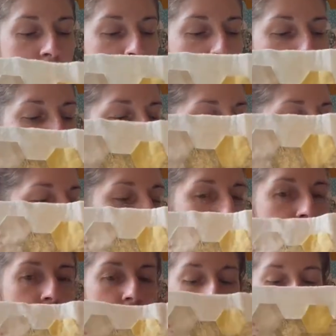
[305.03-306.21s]
couple of weekends
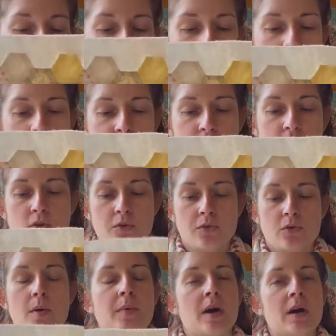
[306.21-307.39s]
ago on a Sunday afternoon. I thought
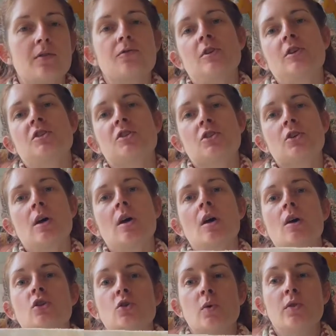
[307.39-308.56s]
I'm going to finish
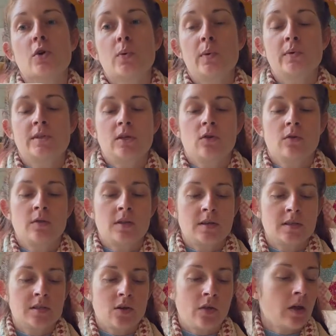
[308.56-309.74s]
doing the quilting on
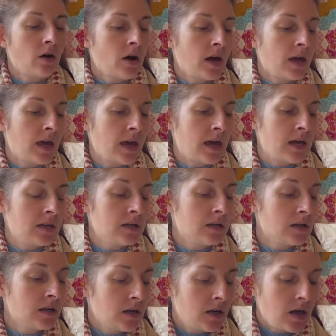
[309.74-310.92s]
this so that I can
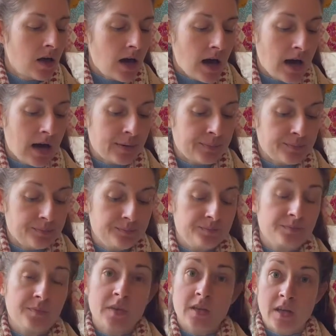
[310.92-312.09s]

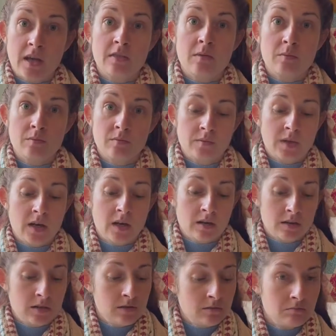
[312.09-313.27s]
get
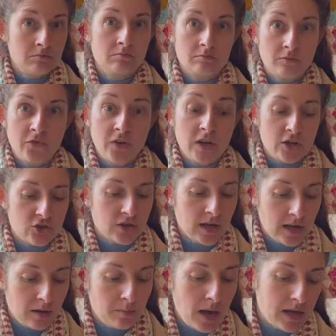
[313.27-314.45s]
it finished, get
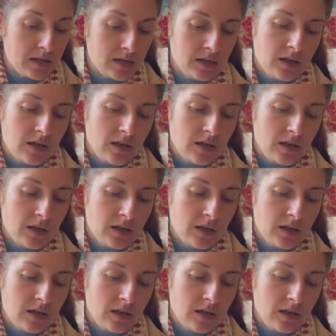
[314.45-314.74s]
it made.